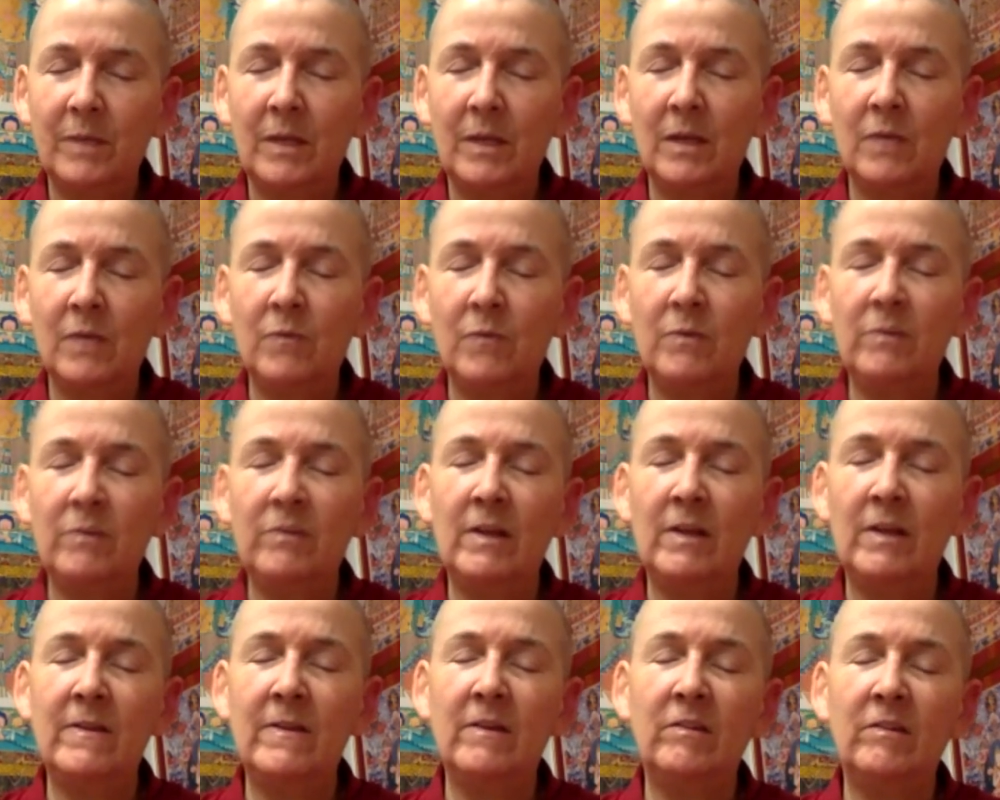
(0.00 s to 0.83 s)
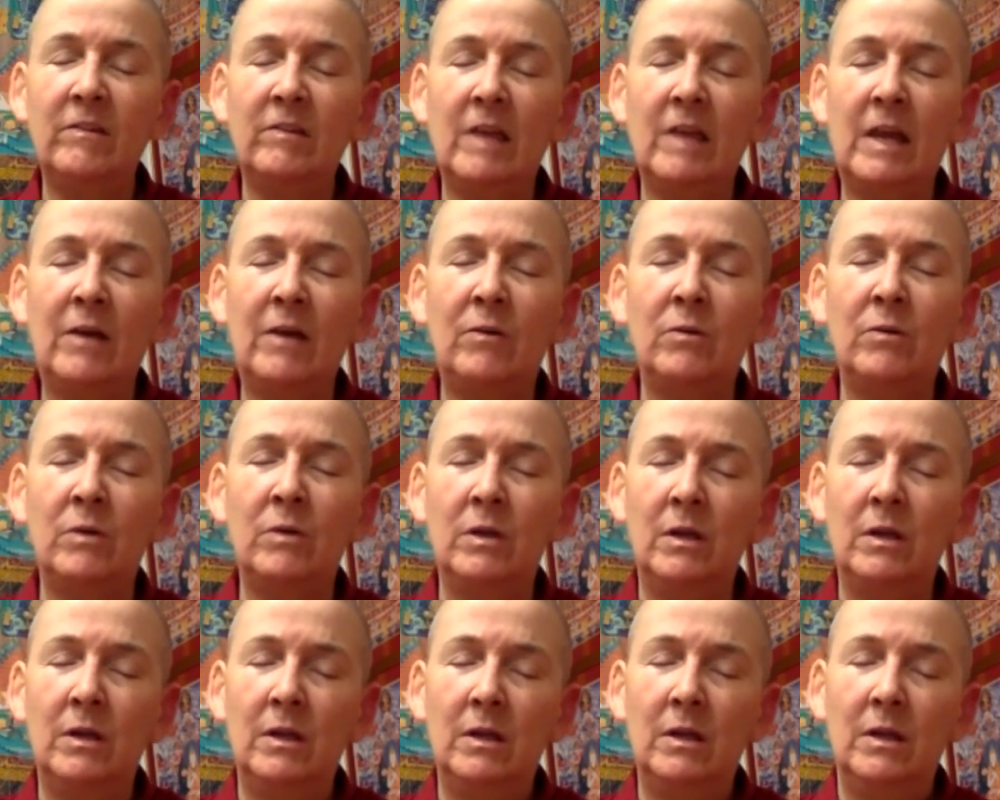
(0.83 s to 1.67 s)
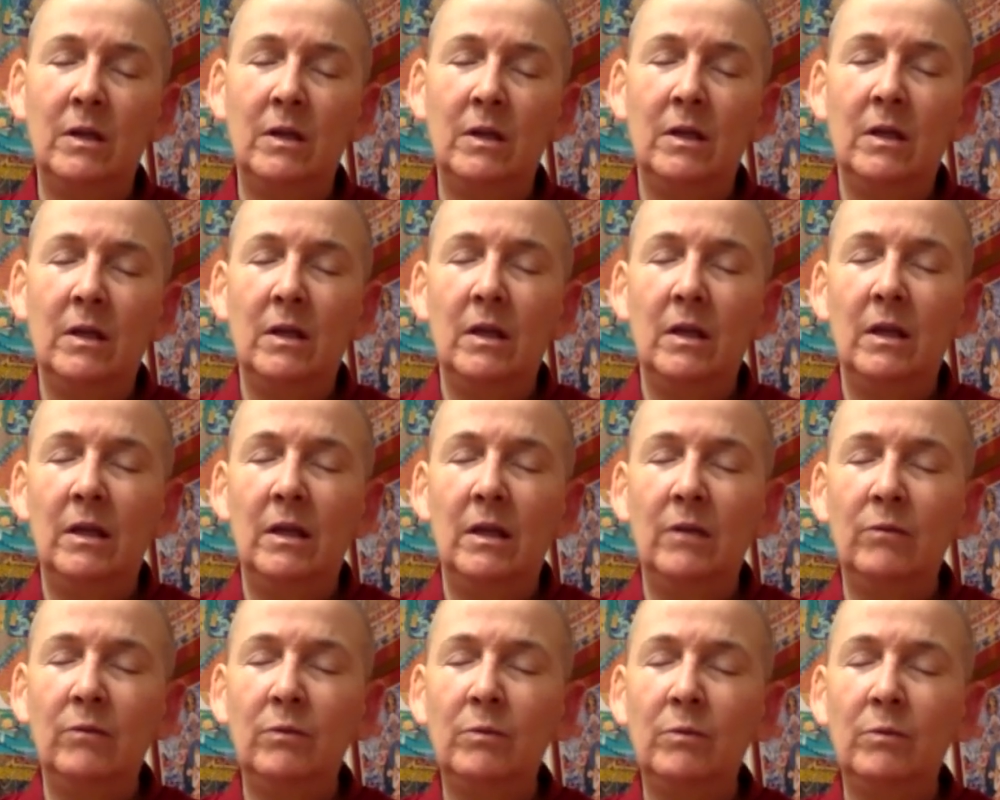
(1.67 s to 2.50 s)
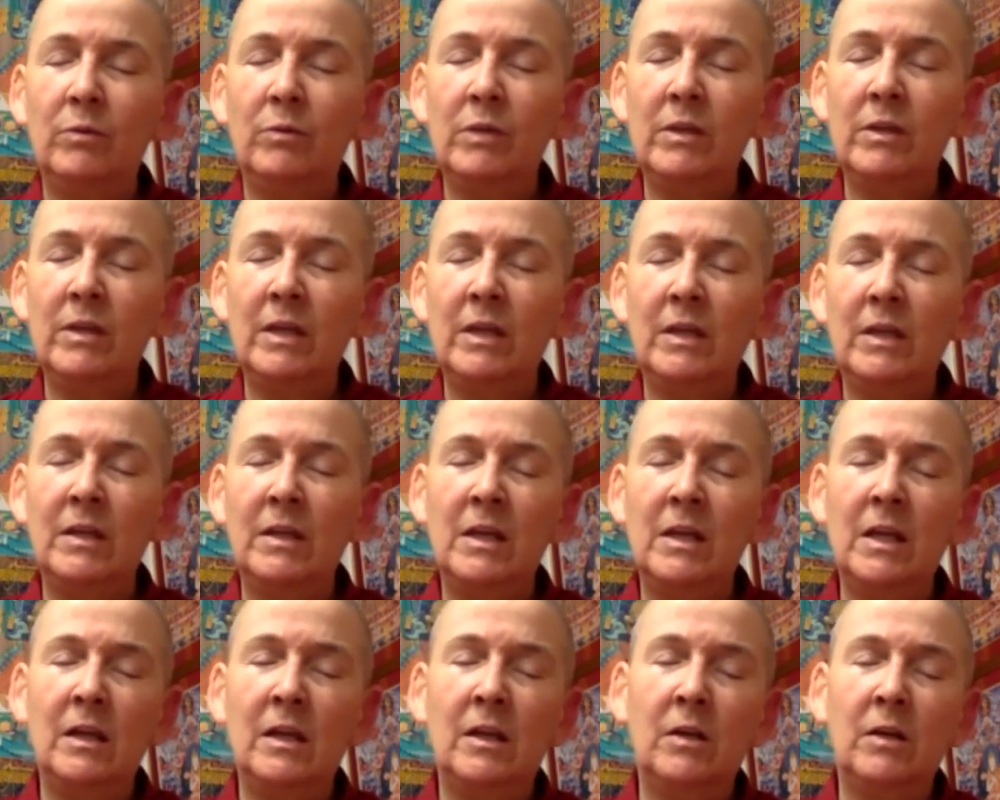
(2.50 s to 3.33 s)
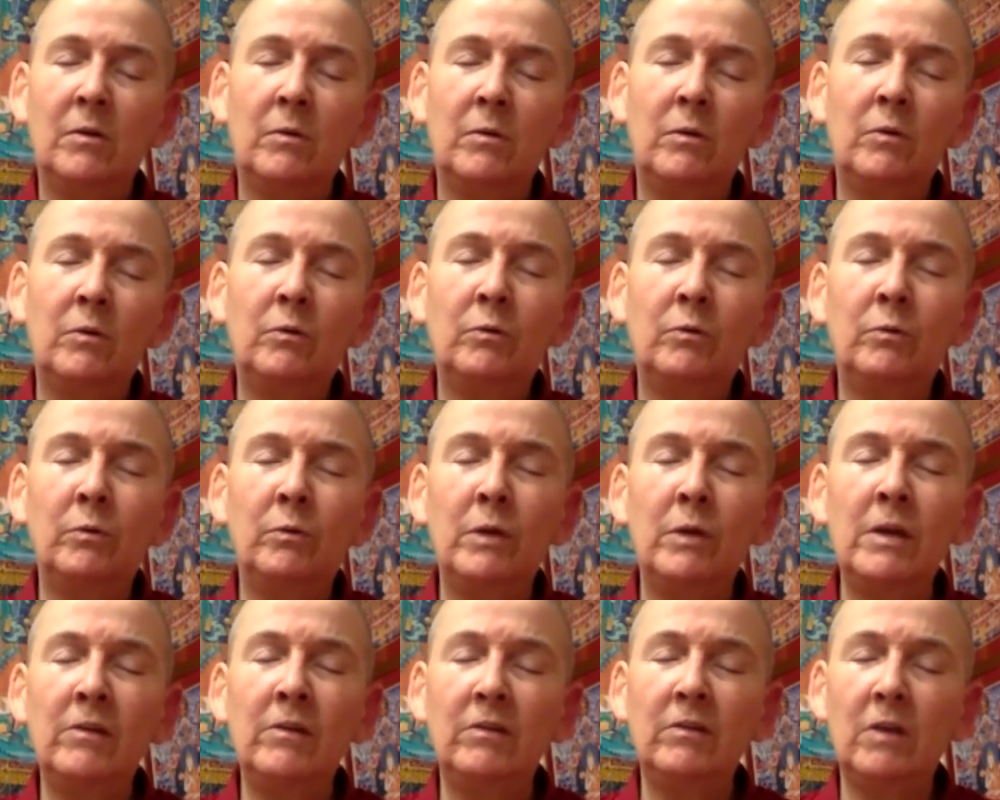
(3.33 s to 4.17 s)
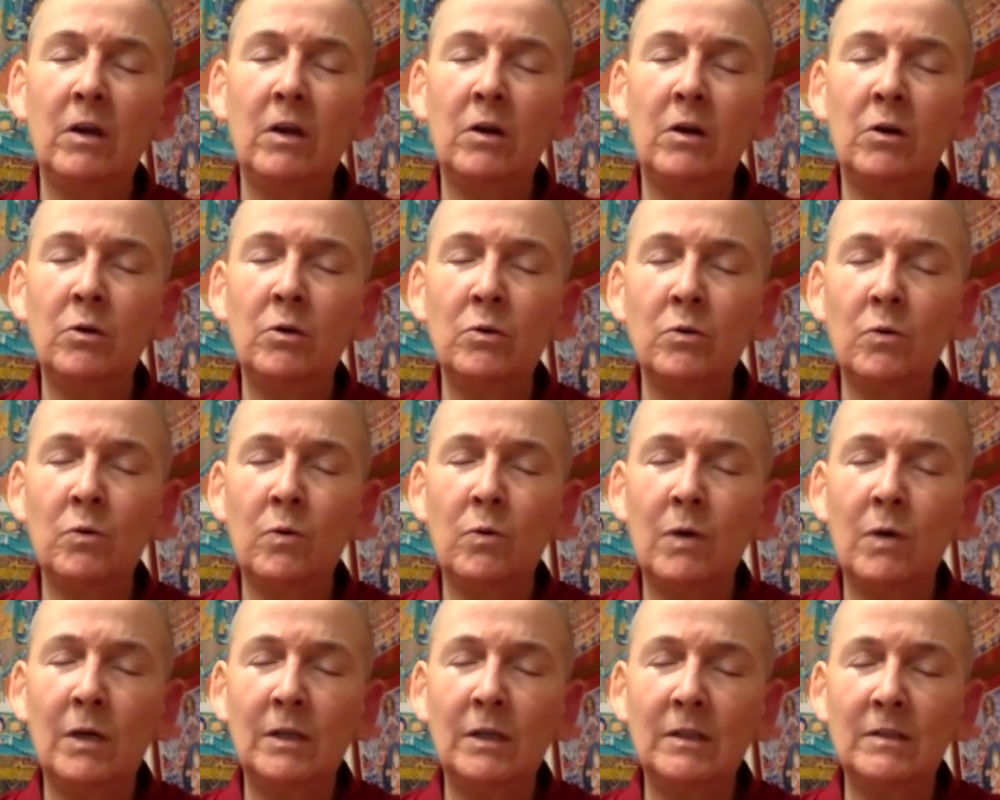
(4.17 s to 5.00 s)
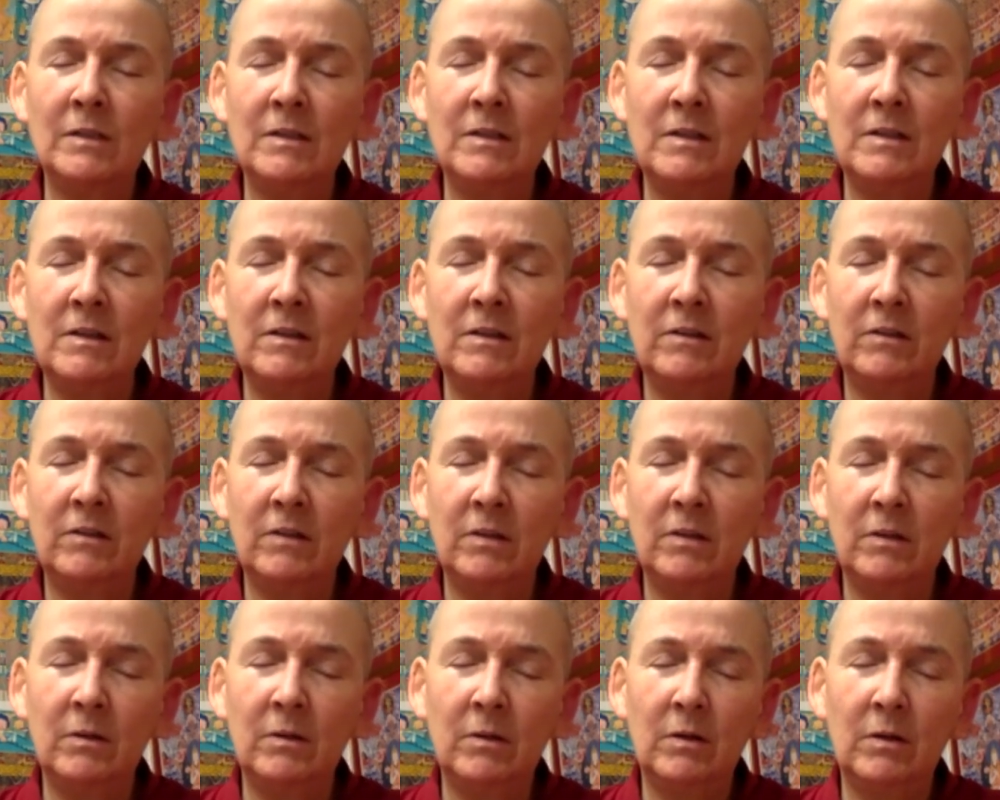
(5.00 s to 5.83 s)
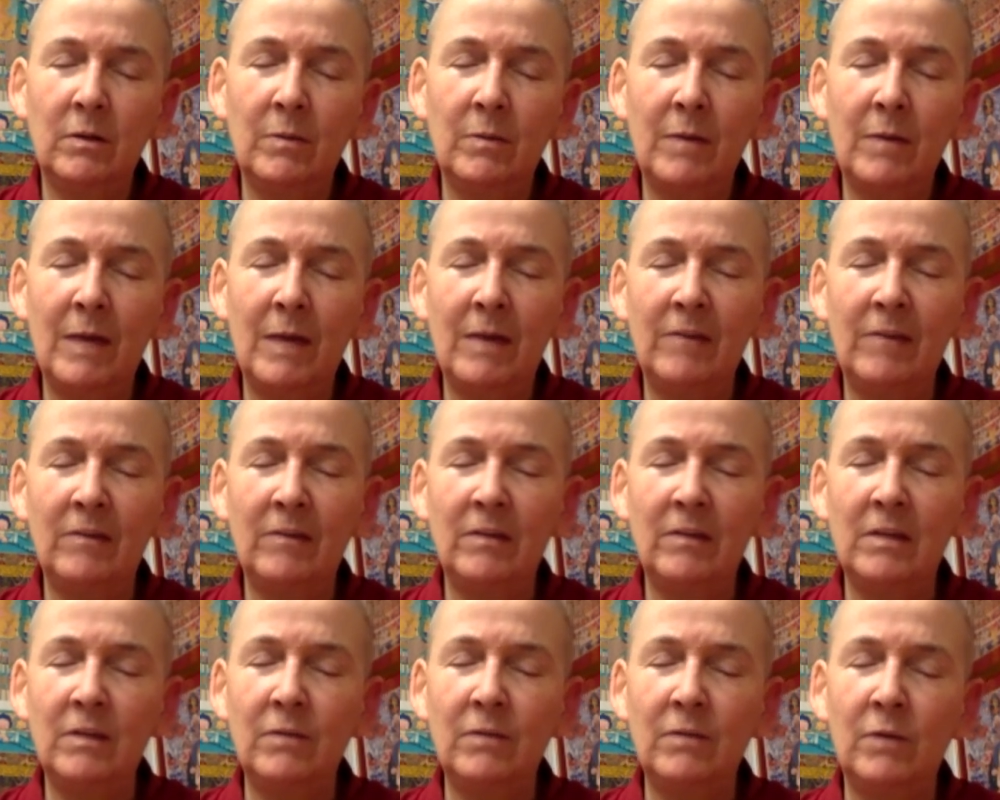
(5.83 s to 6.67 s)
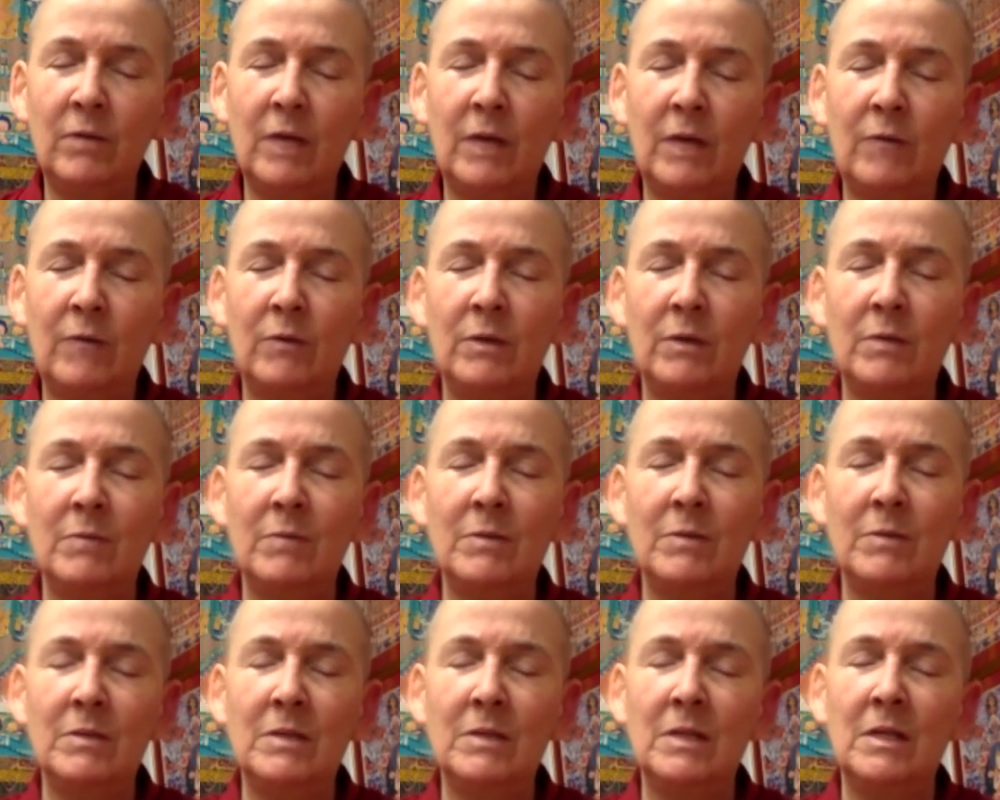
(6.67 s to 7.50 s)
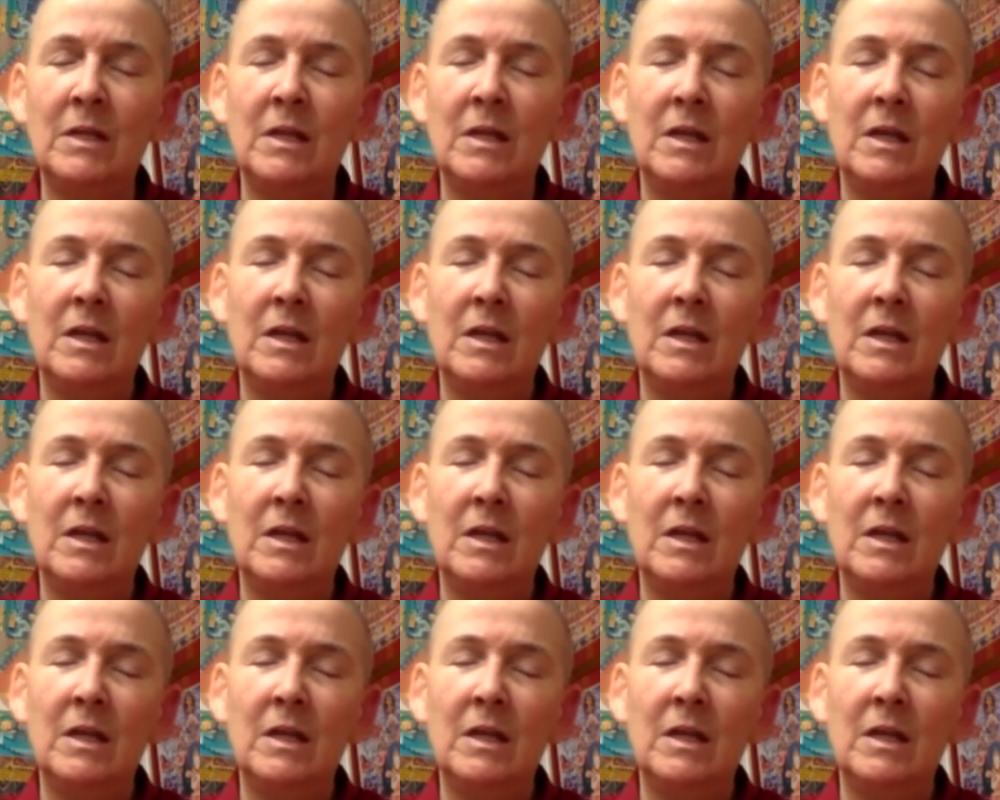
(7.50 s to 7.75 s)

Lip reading: And we send this out. We breathe in and increase our own qualities and capacity for equanimity.